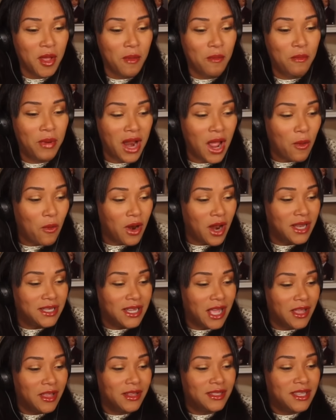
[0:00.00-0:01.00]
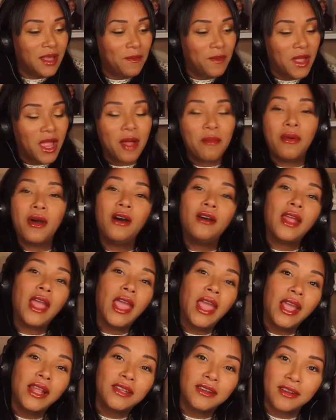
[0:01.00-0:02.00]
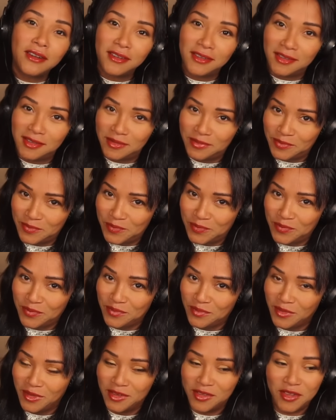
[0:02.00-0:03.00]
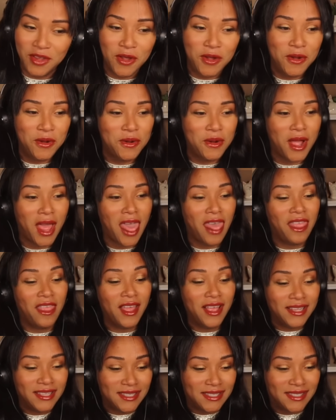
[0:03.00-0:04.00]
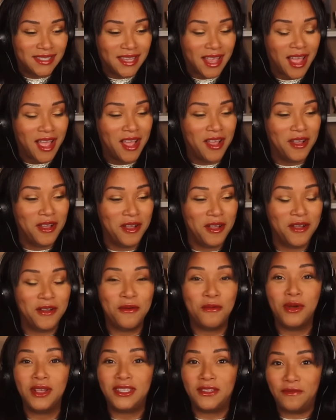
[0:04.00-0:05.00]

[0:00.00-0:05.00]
But I want to tell you something about haters. So this was